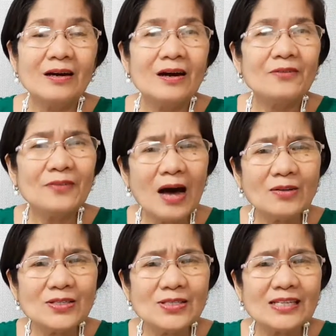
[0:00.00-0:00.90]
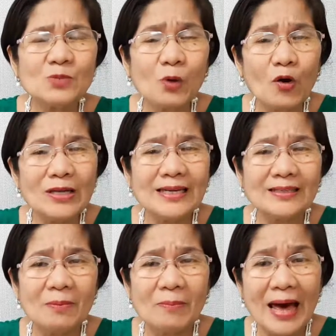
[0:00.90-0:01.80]
Flouts exploiting the
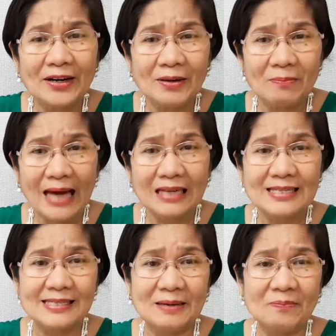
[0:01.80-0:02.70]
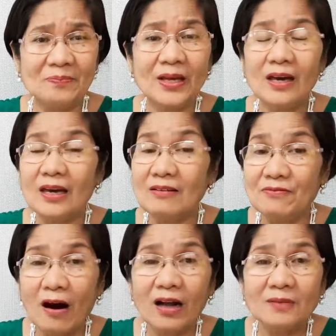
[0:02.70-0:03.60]
manner maxim
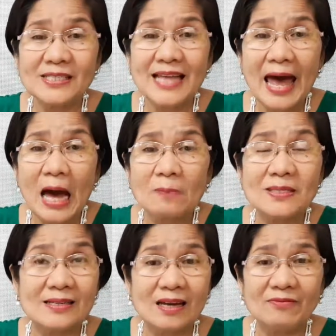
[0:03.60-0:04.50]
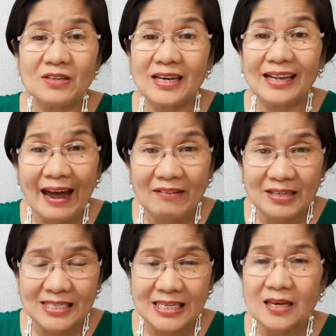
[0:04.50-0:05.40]
involves the absence of
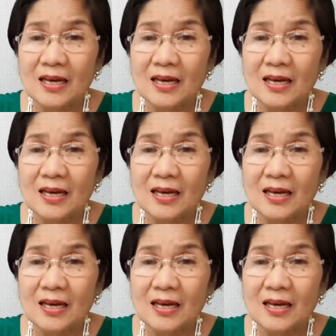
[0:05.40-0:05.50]
clarity,